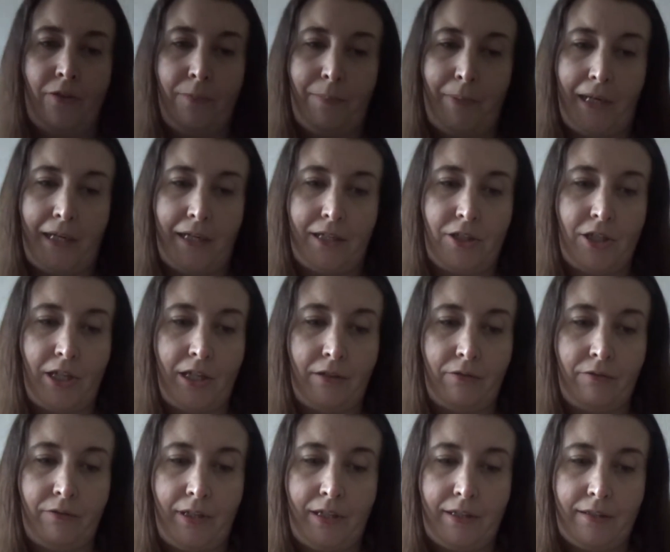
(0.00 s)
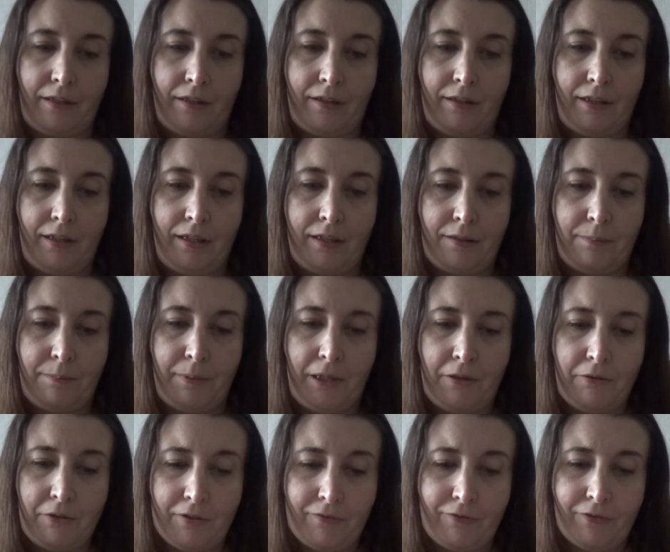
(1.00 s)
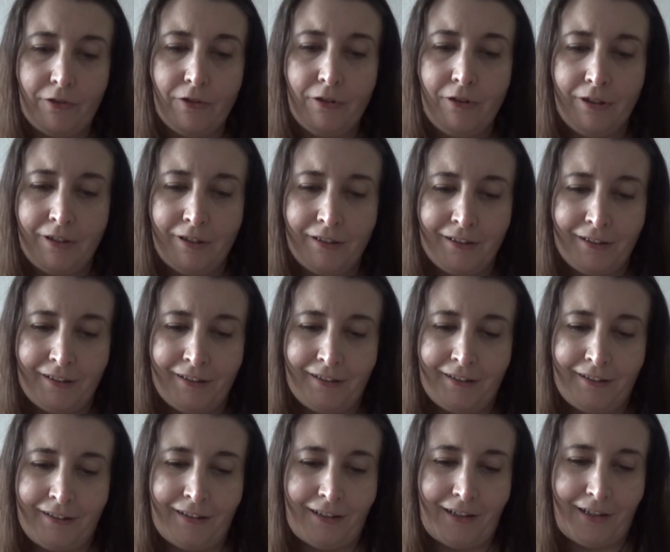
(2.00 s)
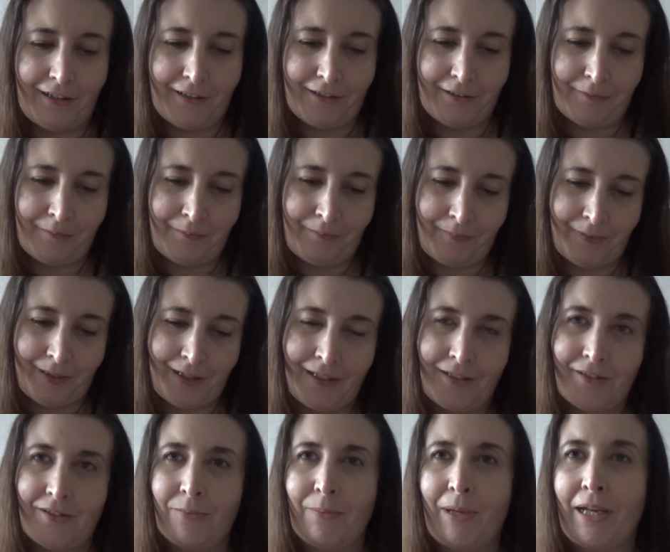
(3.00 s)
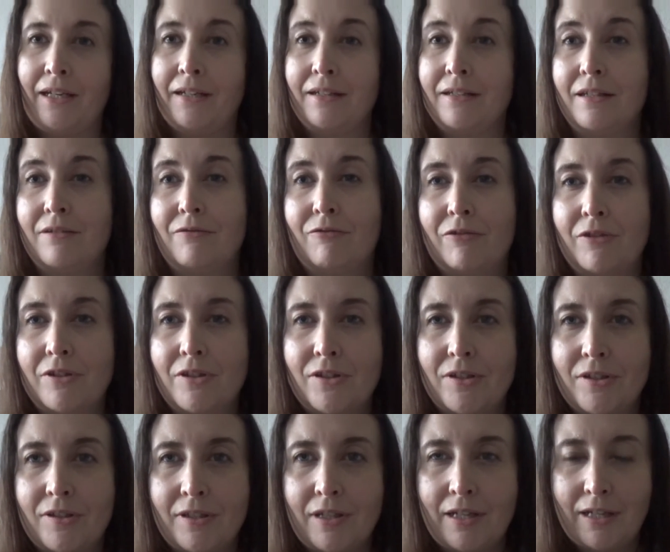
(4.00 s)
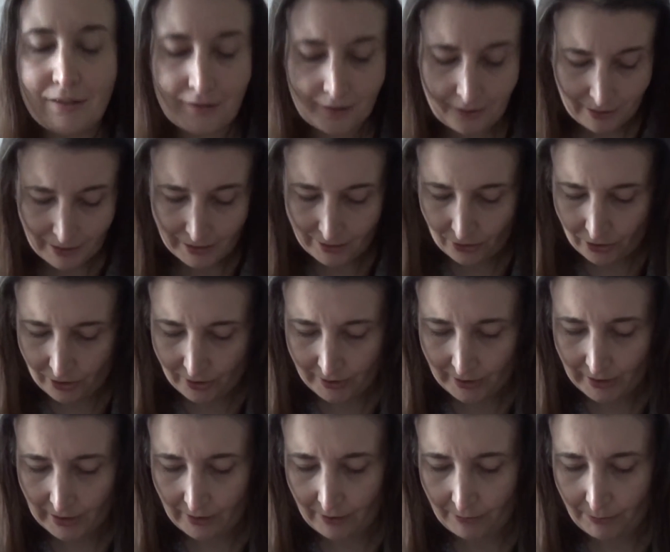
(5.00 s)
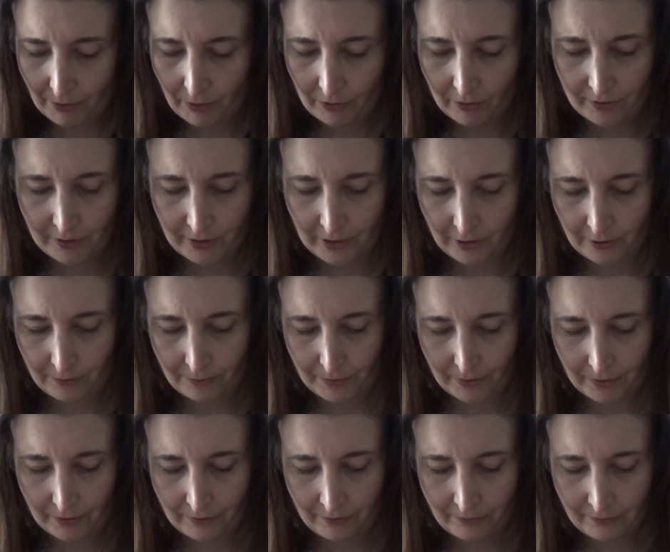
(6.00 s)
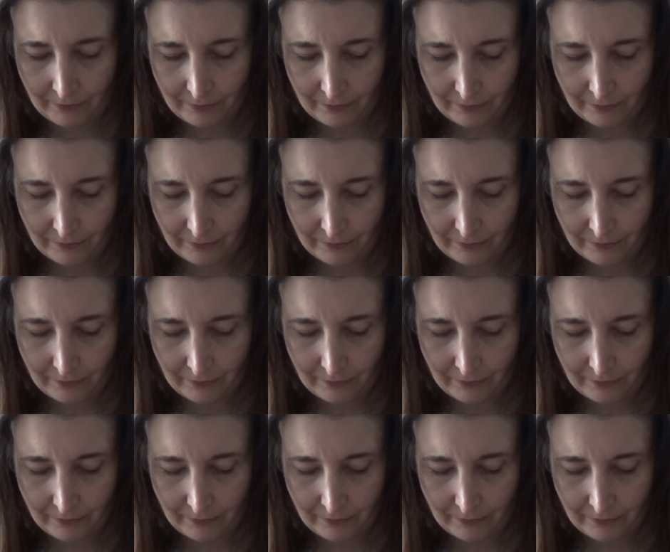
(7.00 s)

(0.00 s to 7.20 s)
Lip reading: the packaging on this. I think it's beautiful, and it does make a difference, doesn't it? So let's just get the box open.